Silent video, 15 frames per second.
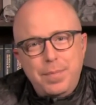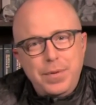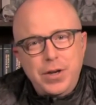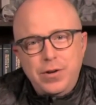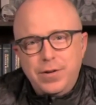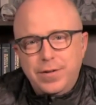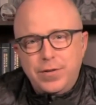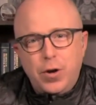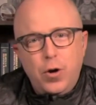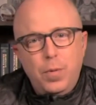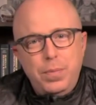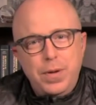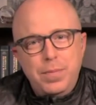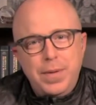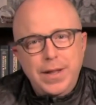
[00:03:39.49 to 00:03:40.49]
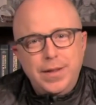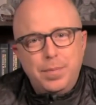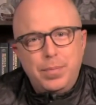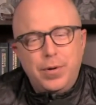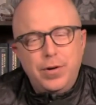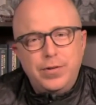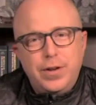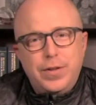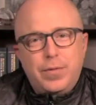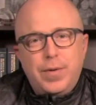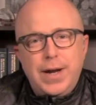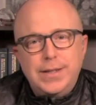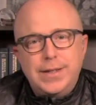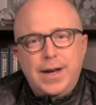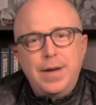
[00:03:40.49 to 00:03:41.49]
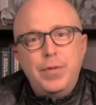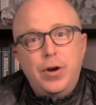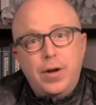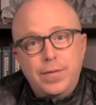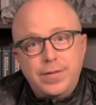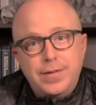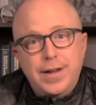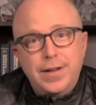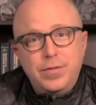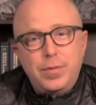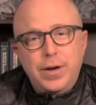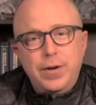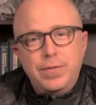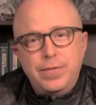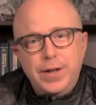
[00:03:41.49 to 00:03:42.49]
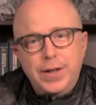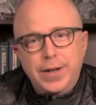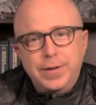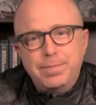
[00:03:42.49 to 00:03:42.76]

and you just hope you meet the person at the right time that offsets what you're feeling.